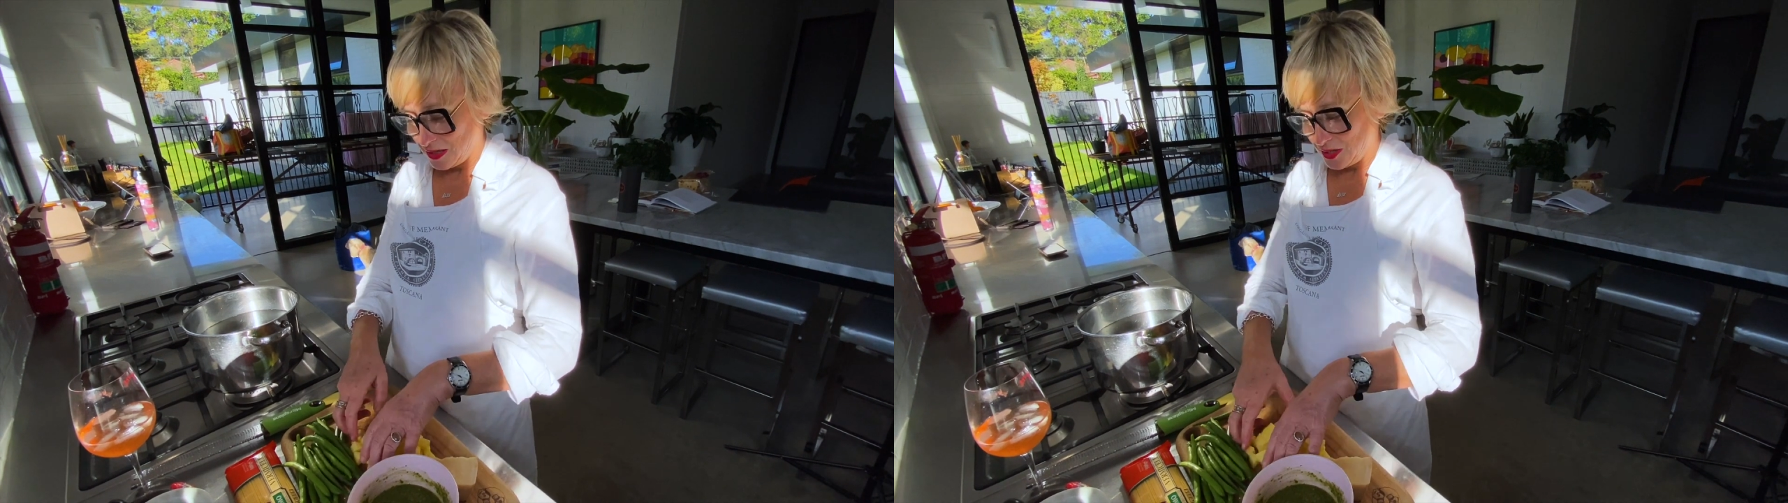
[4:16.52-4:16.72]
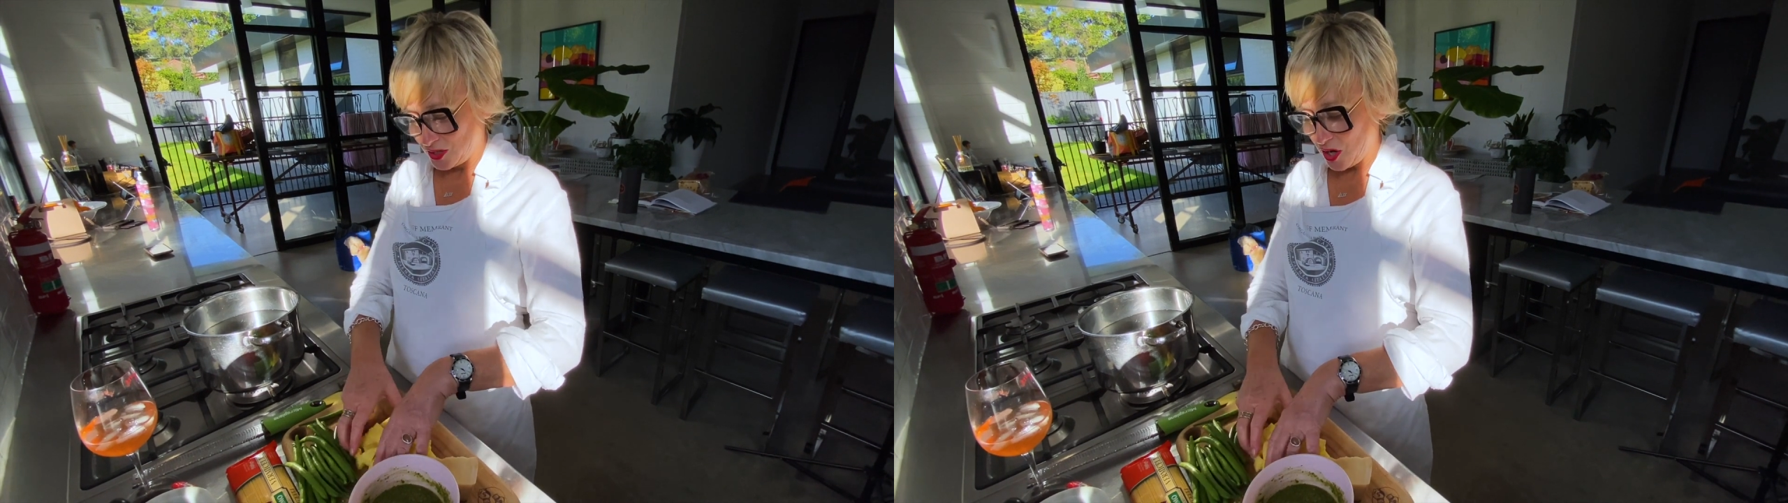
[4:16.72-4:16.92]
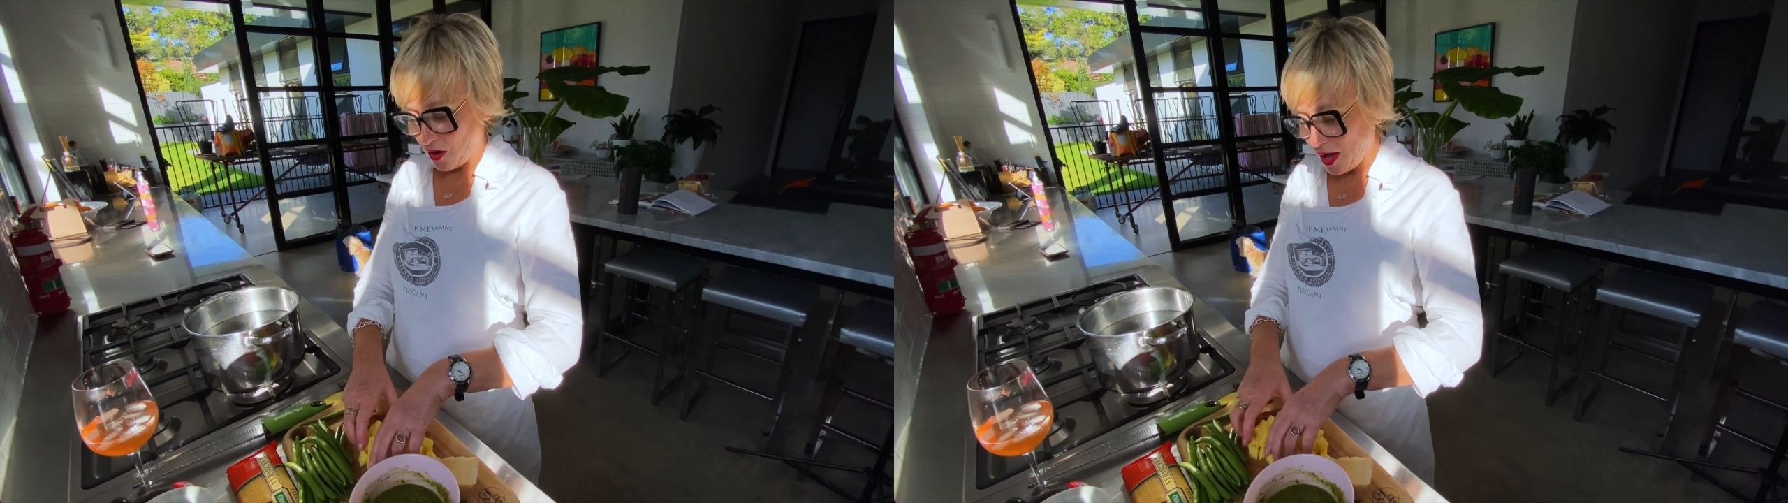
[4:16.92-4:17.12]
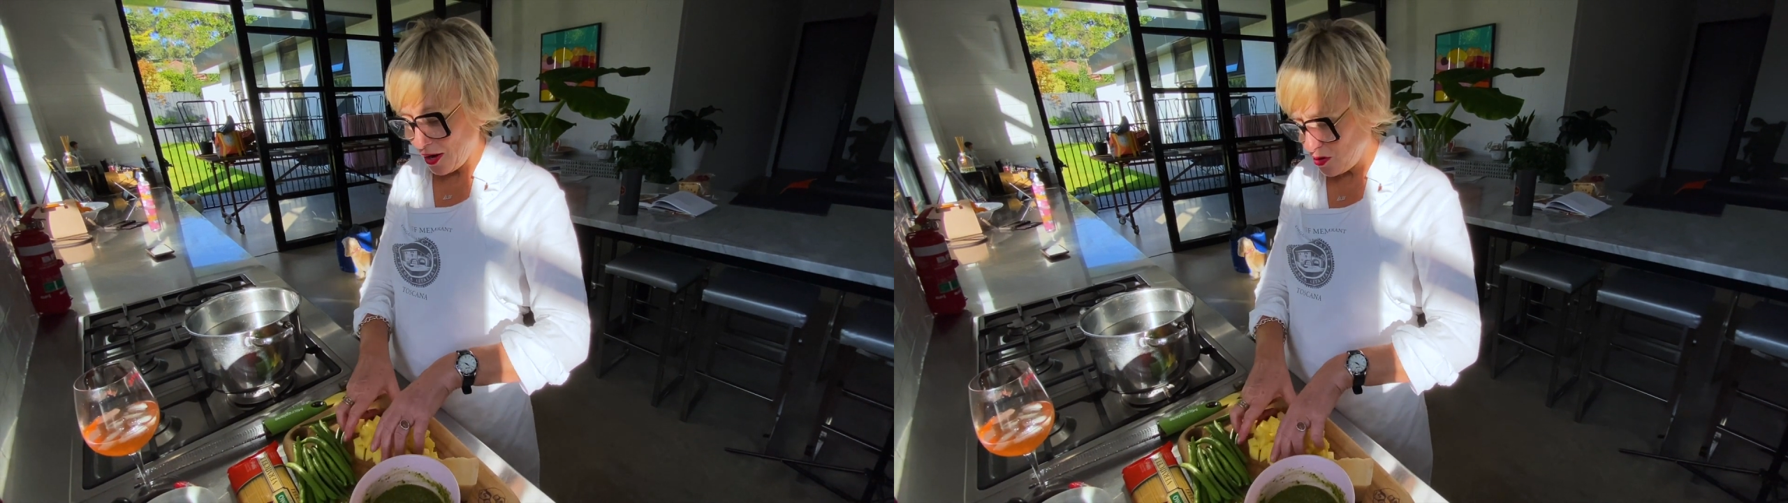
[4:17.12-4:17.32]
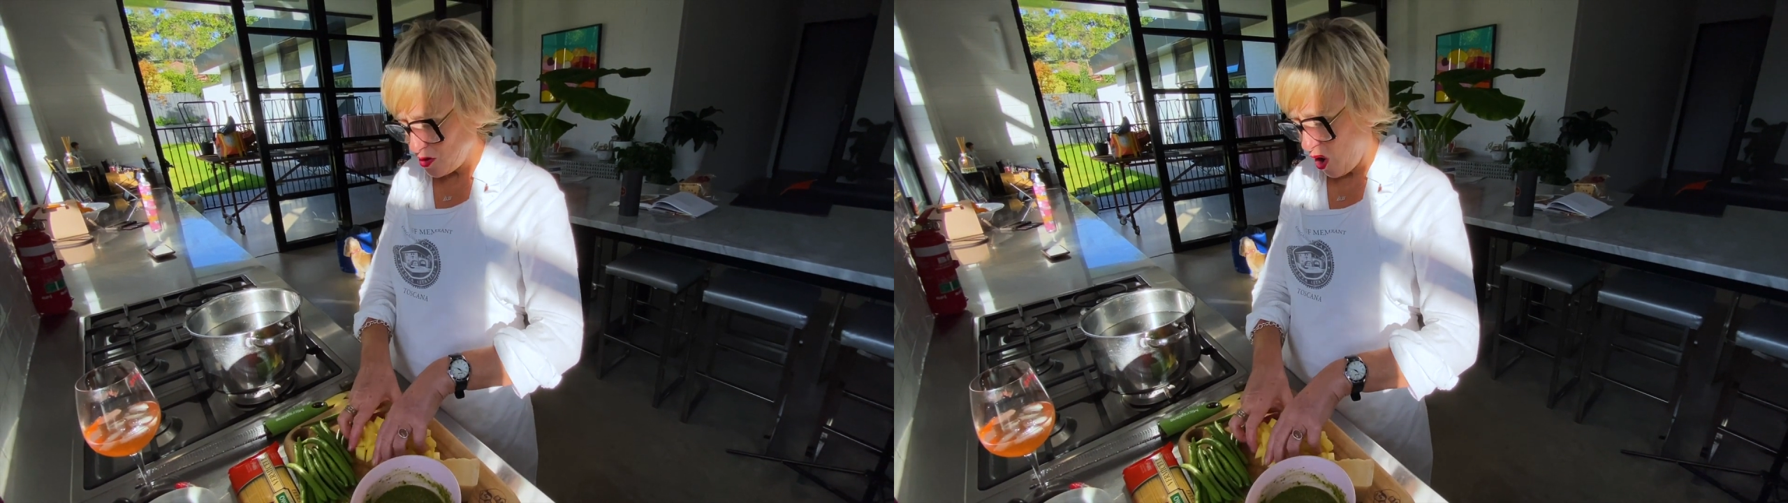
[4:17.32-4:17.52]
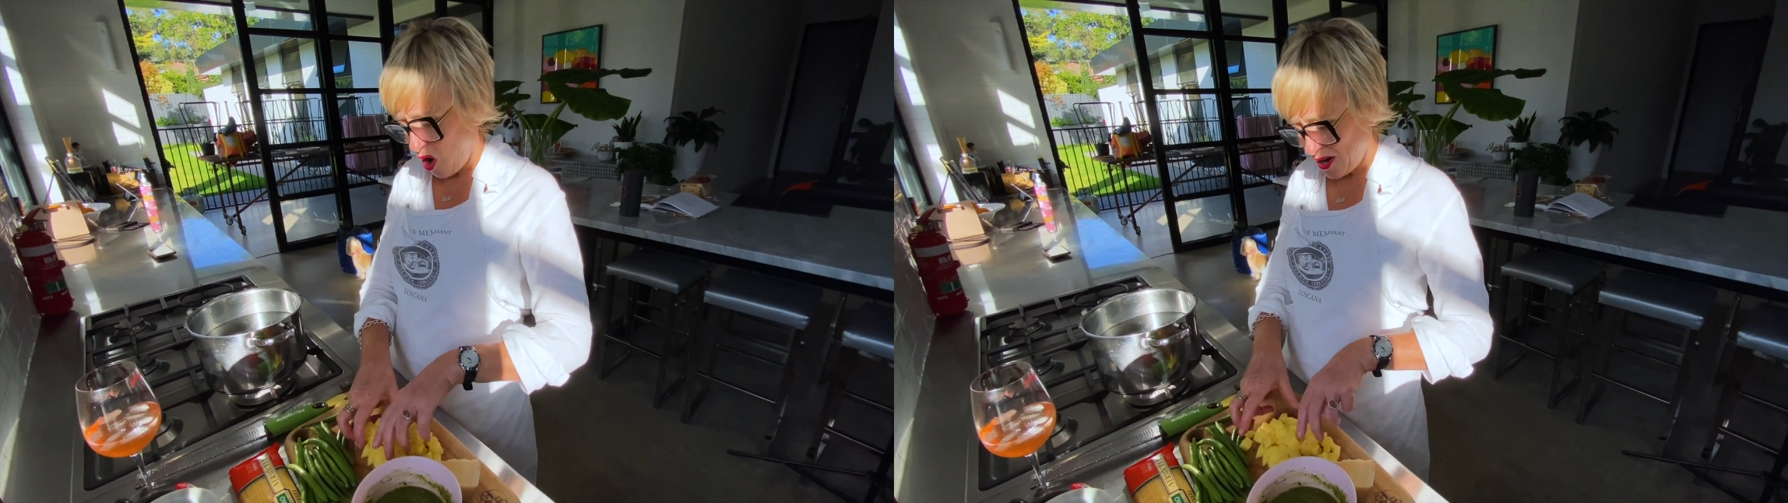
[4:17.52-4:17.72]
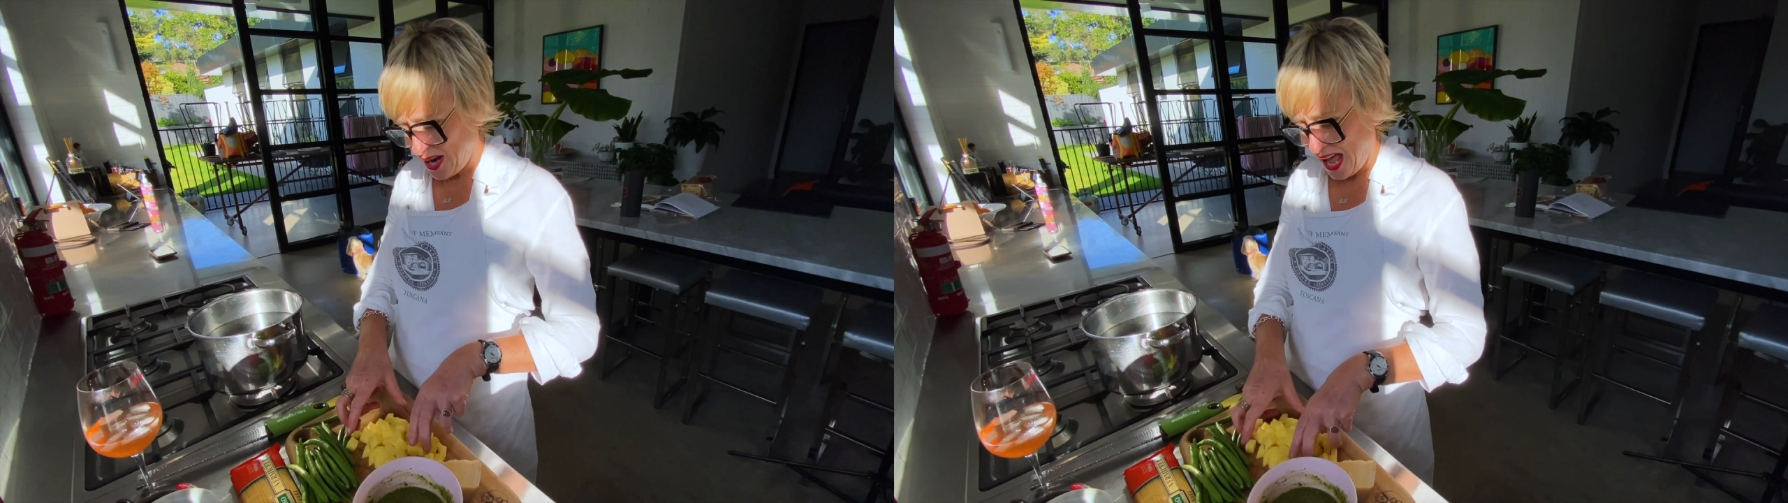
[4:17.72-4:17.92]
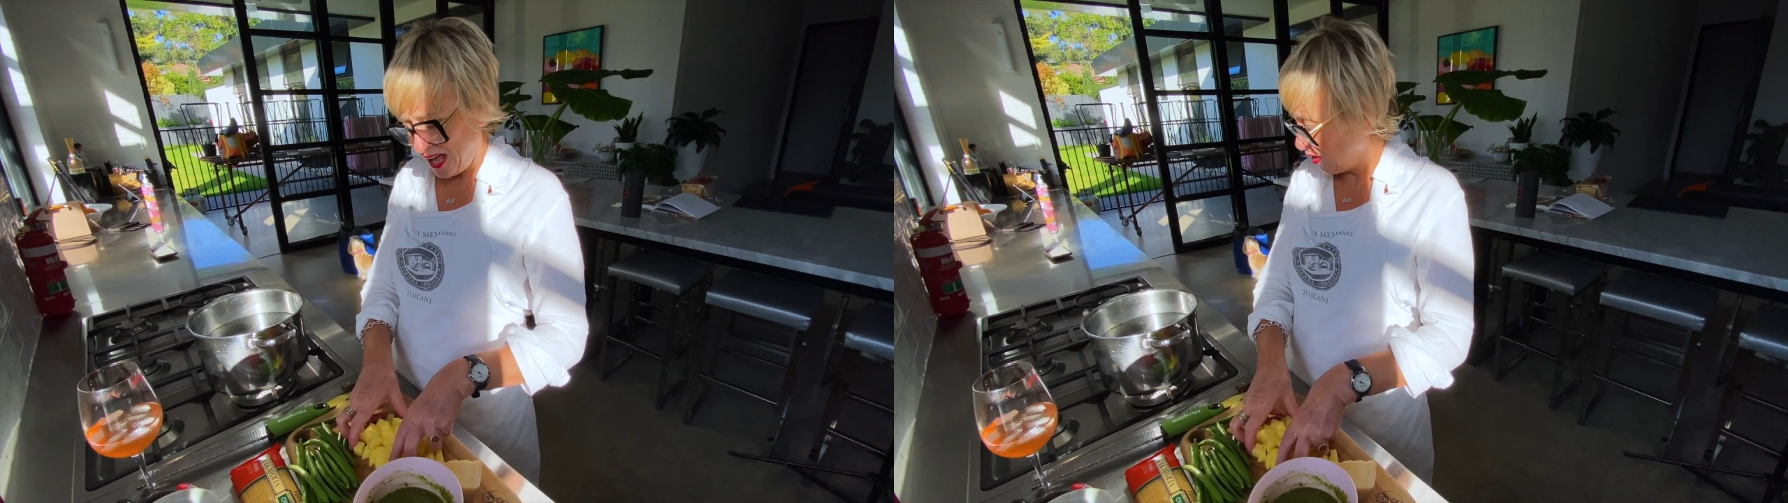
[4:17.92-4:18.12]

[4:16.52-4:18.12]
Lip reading: So I don't know how